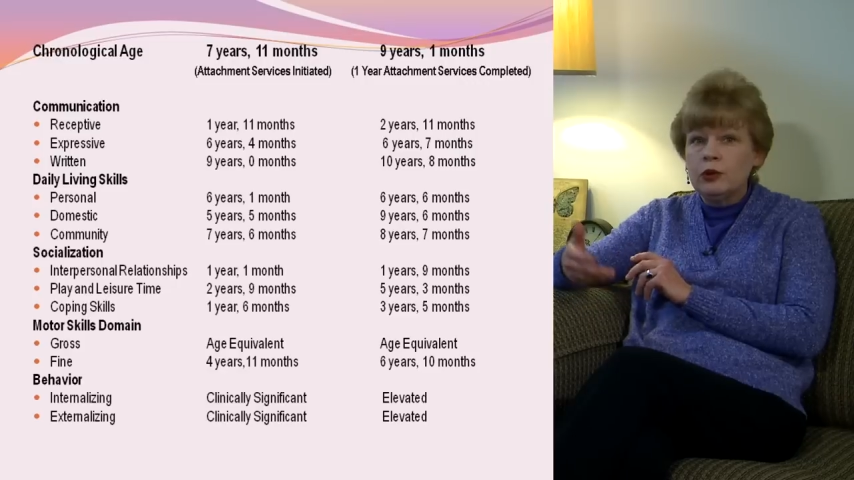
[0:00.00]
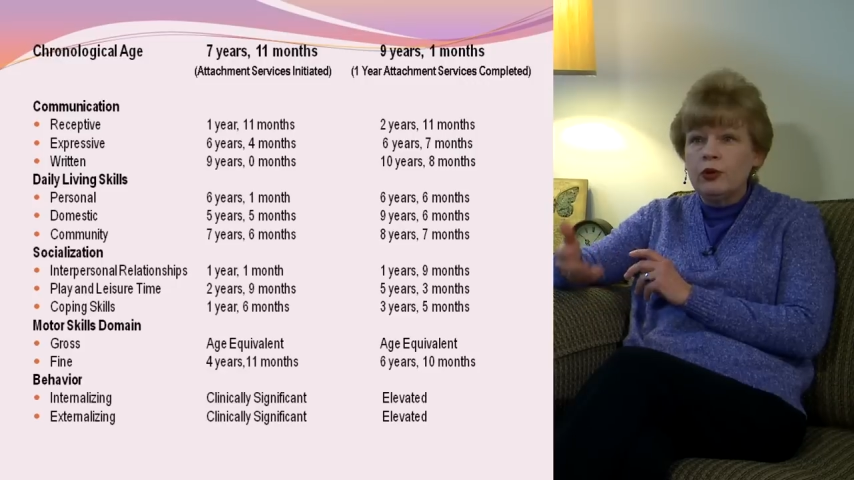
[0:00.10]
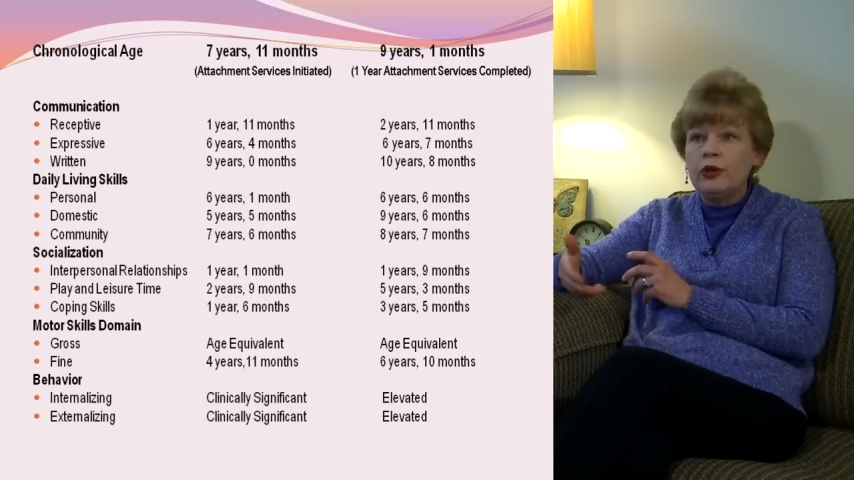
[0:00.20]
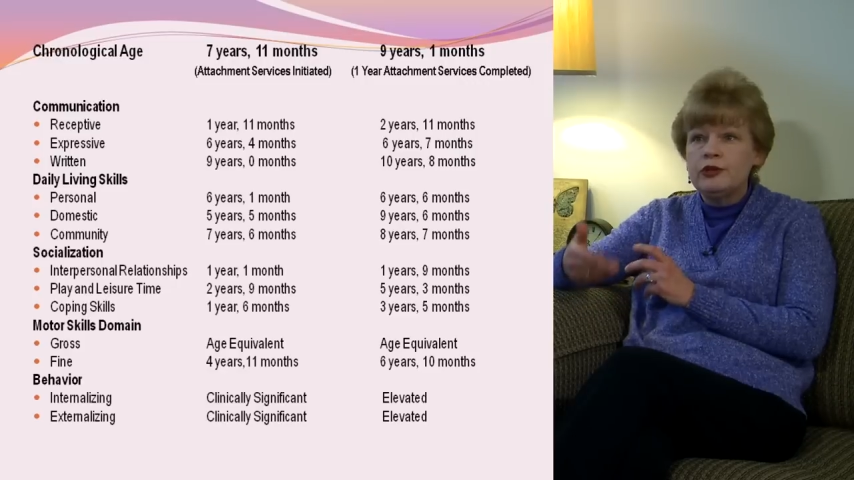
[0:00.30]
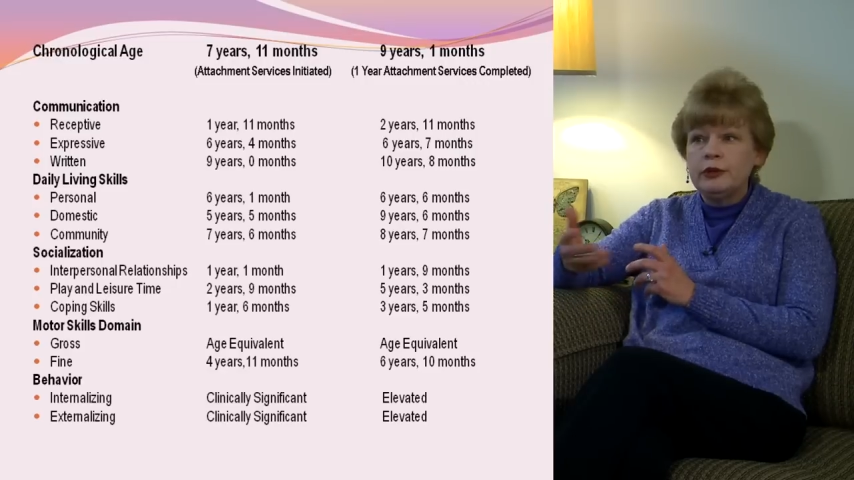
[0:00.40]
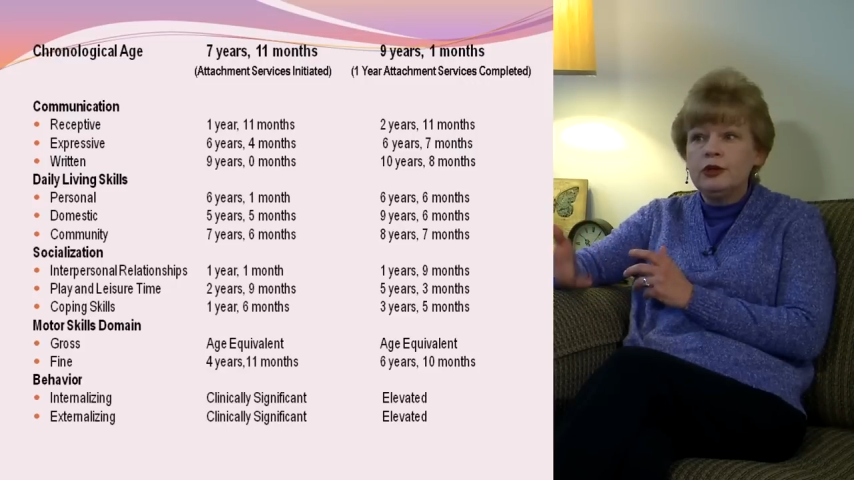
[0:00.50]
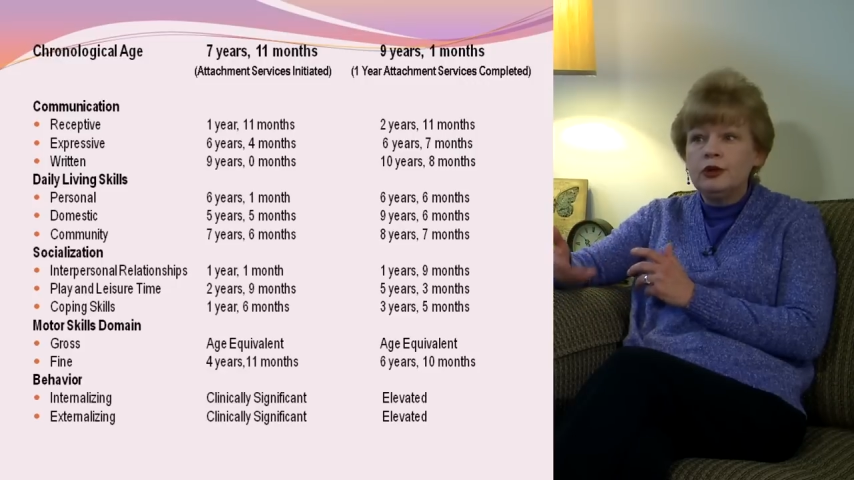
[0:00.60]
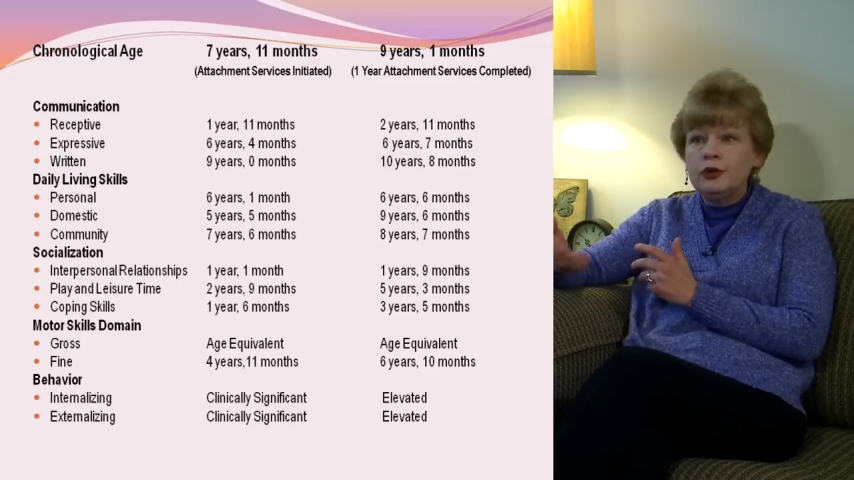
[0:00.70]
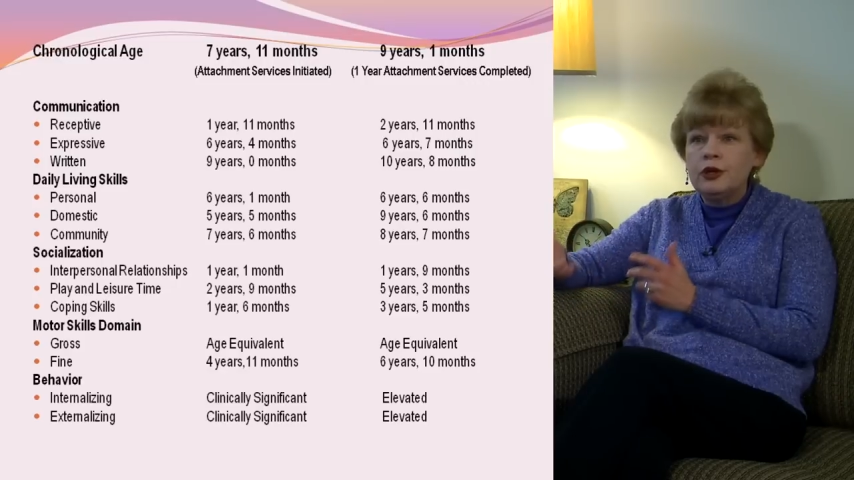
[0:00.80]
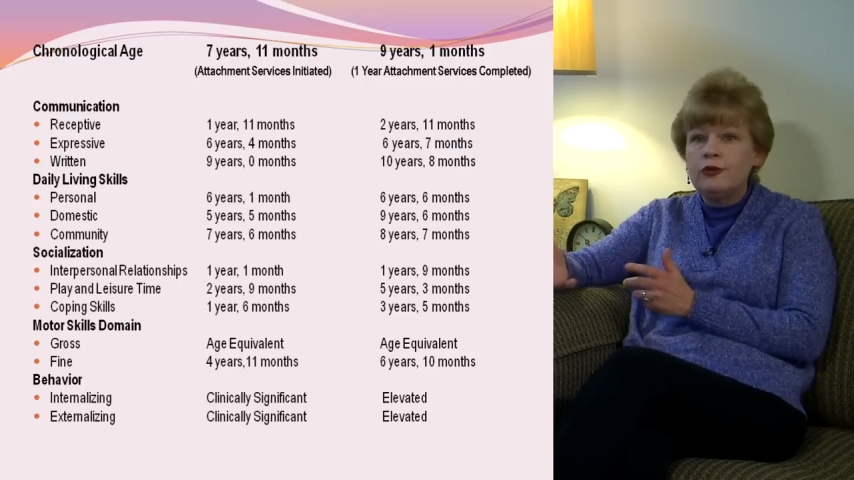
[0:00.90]
we're going to be
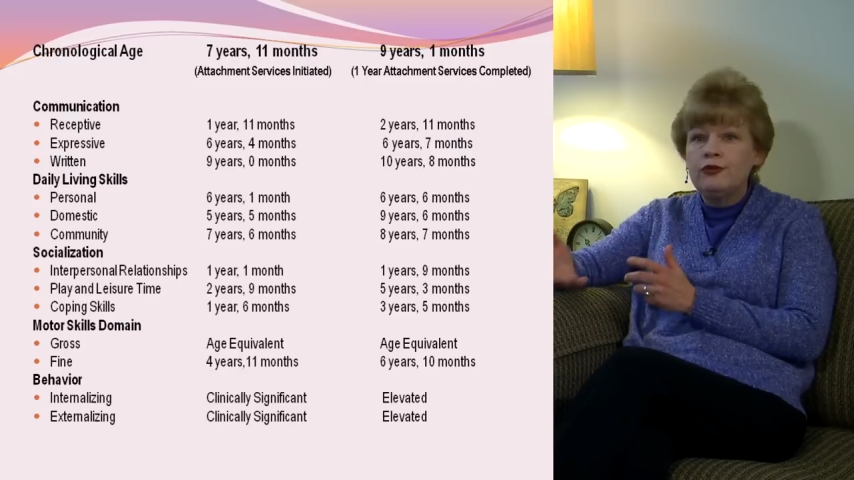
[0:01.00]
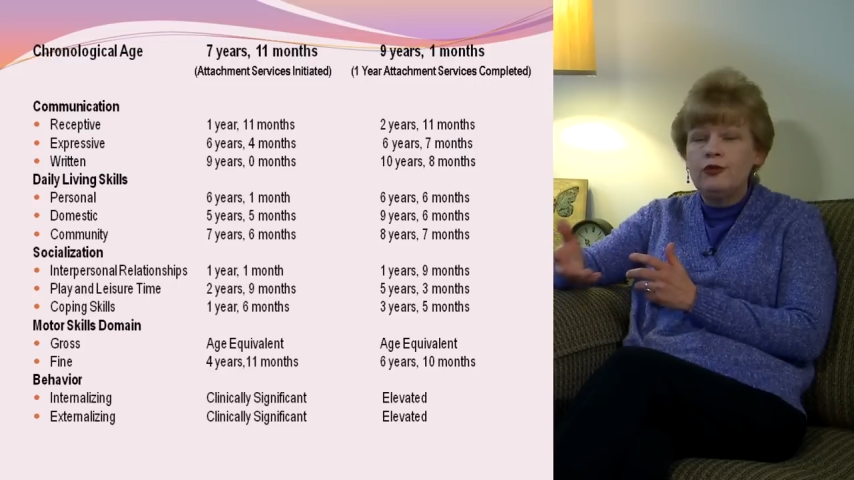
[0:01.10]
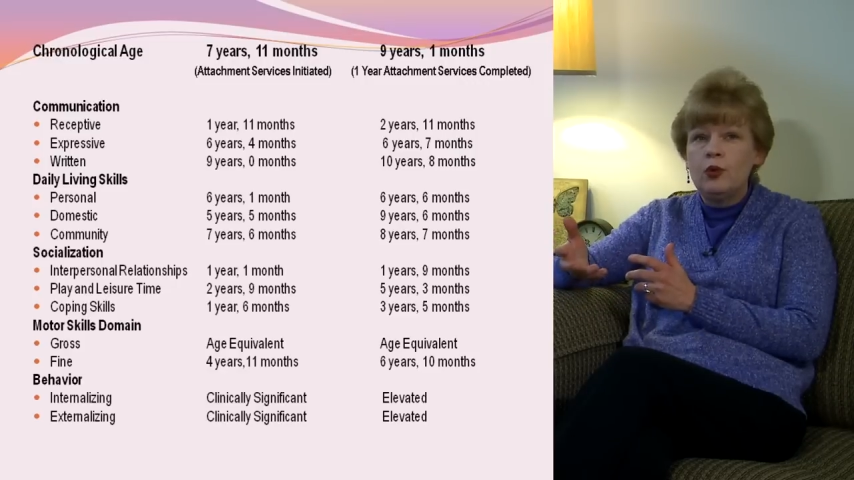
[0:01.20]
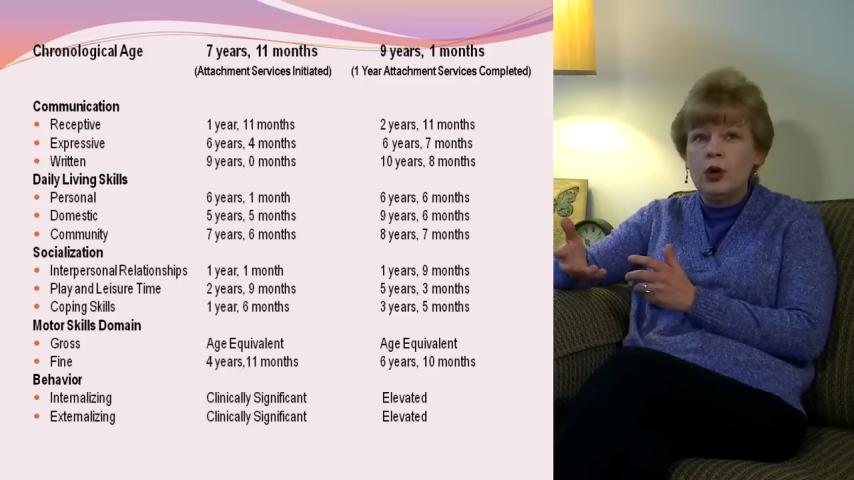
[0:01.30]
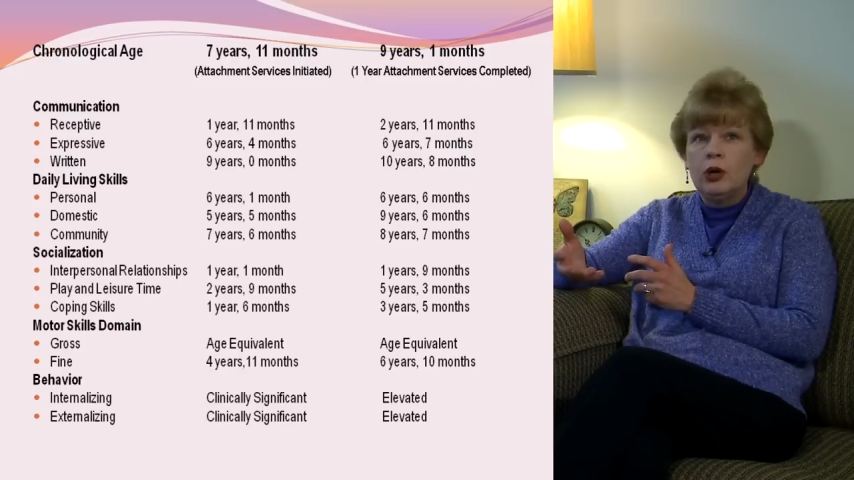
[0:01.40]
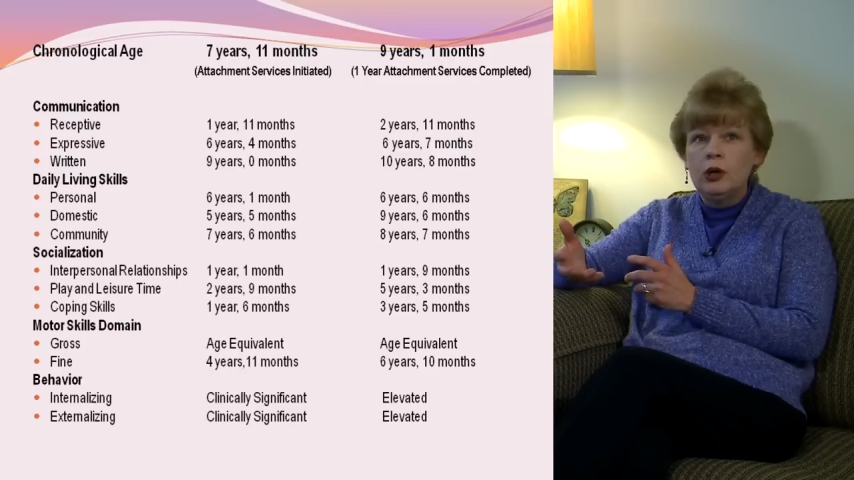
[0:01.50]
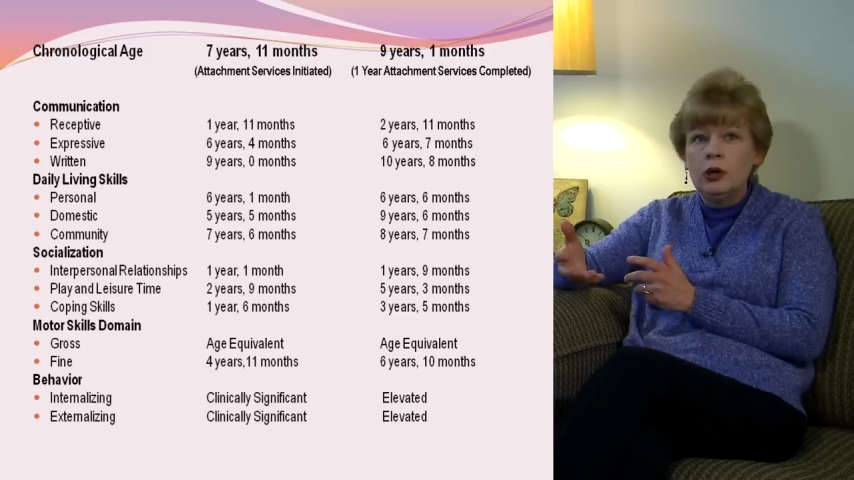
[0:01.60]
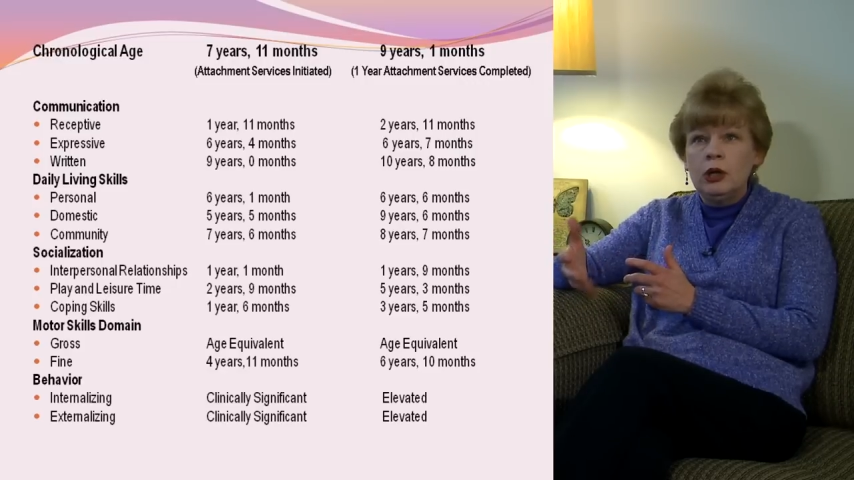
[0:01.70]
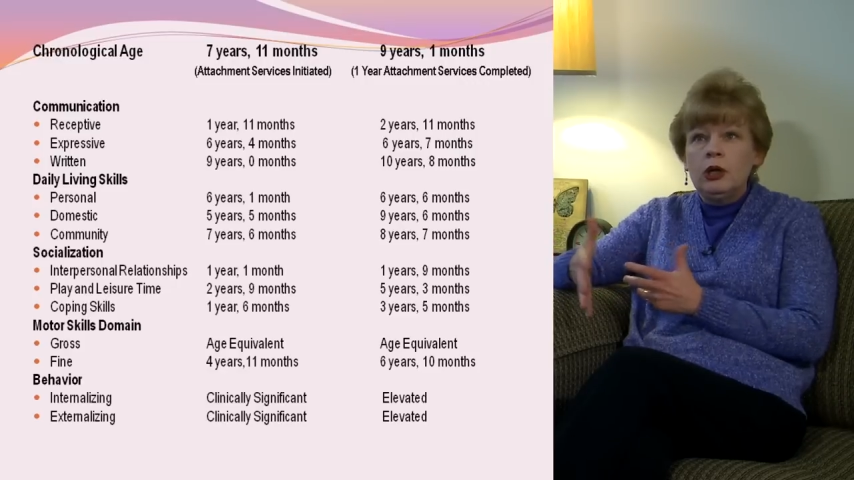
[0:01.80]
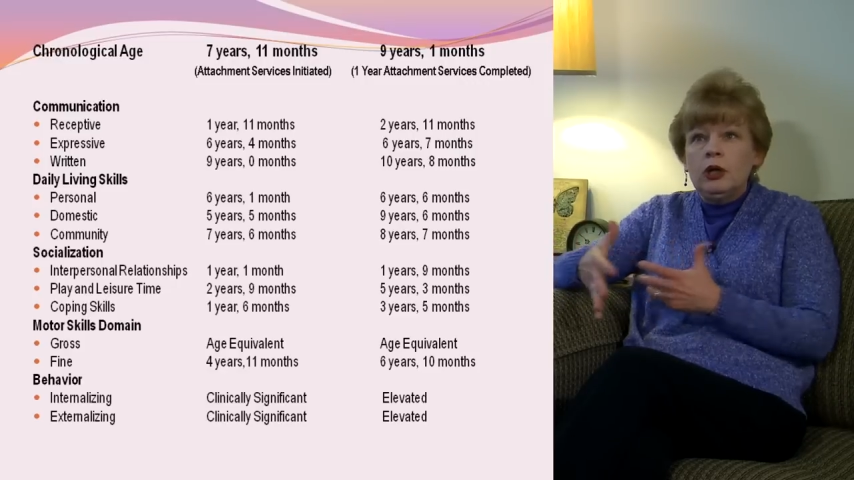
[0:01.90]
looking for